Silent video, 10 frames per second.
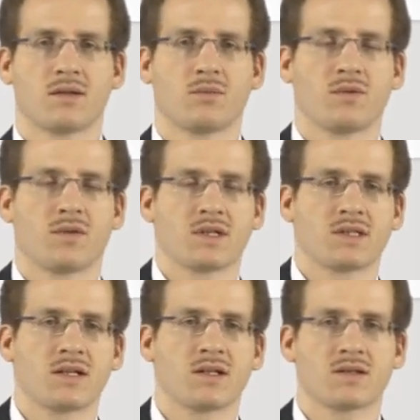both on the
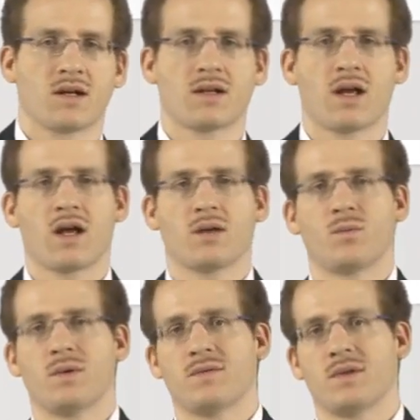sender side and
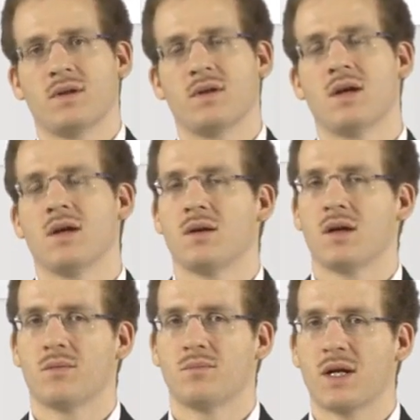with the
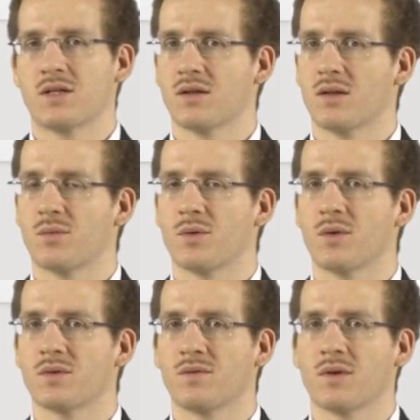matching
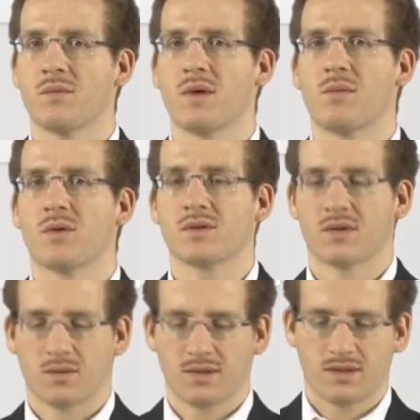approach for the mailbox
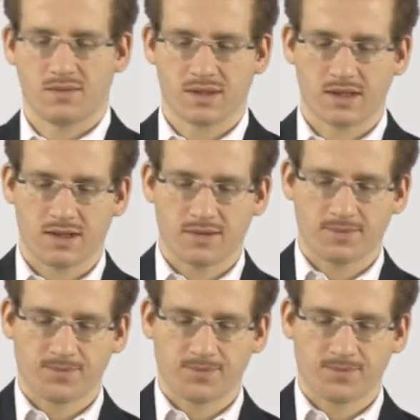on the receiver side.